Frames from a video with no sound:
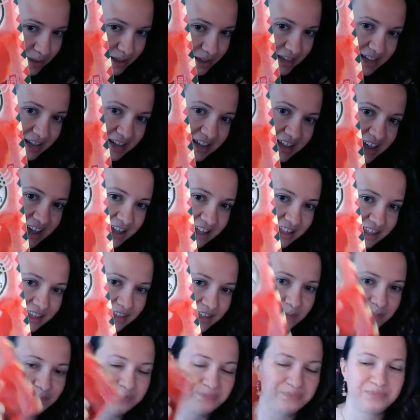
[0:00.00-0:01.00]
Kit Kats.
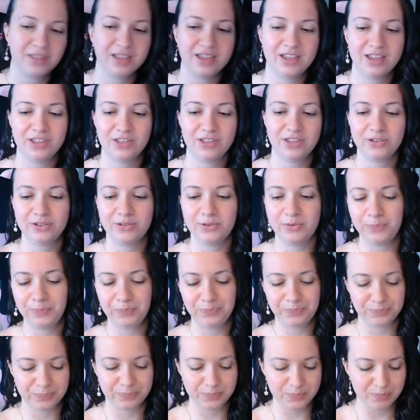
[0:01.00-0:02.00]
So
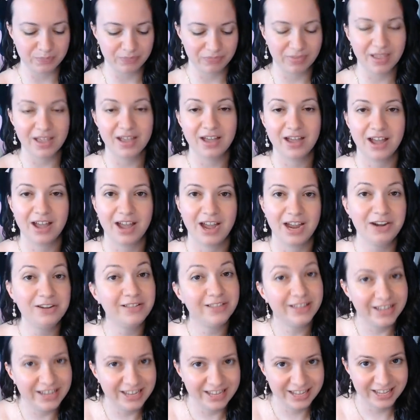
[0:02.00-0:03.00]
I don't
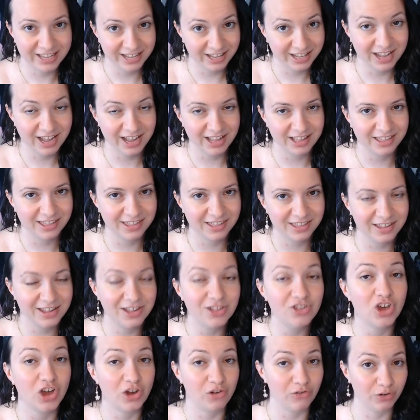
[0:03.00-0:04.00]
like Kit Kats in
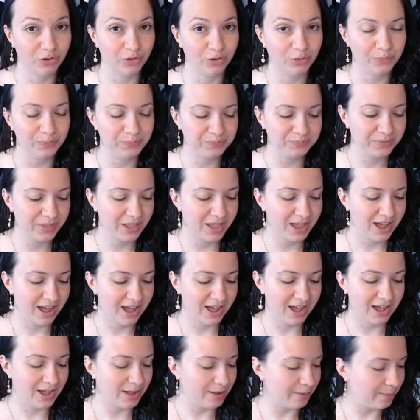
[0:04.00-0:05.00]
general,
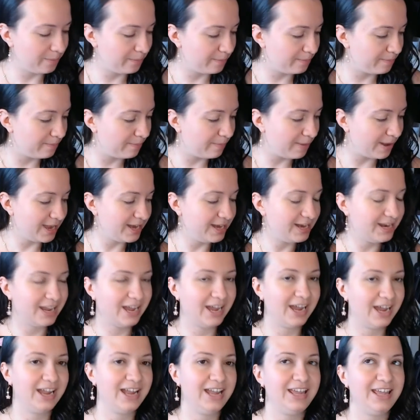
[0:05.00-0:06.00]
but
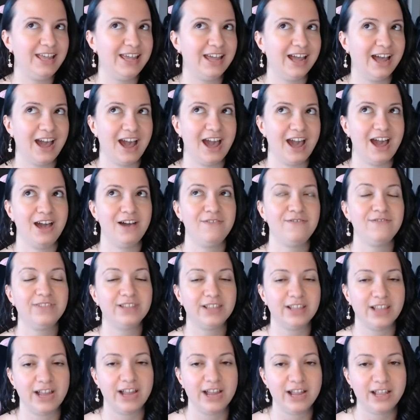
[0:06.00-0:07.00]
I have
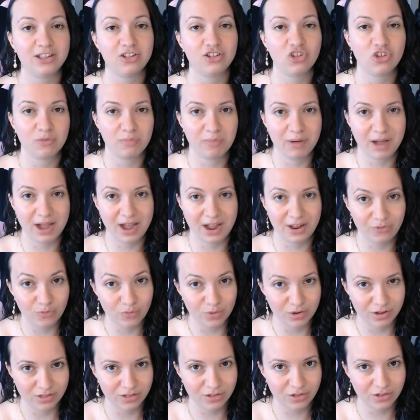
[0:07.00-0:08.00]
liked the Japan
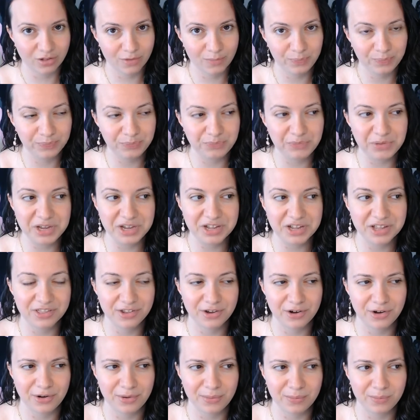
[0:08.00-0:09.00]
ones because
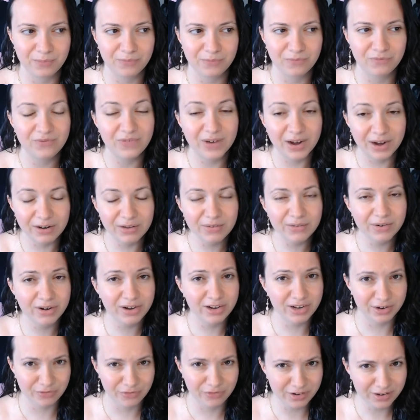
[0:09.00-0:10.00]
they're very, very
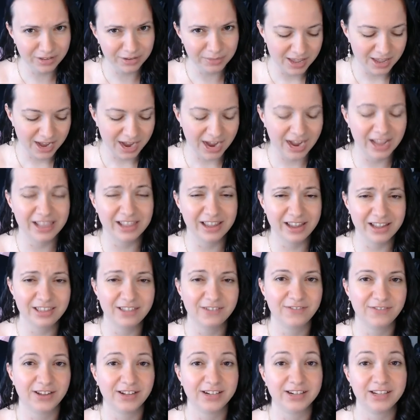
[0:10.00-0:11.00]
different. I like the
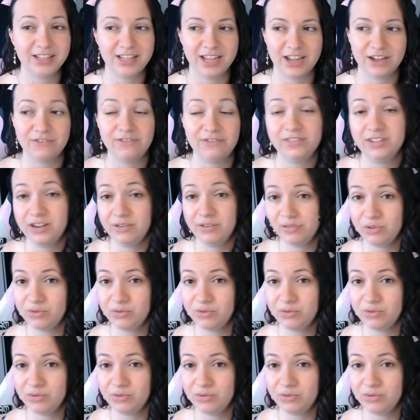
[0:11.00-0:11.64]
fact that they have flavored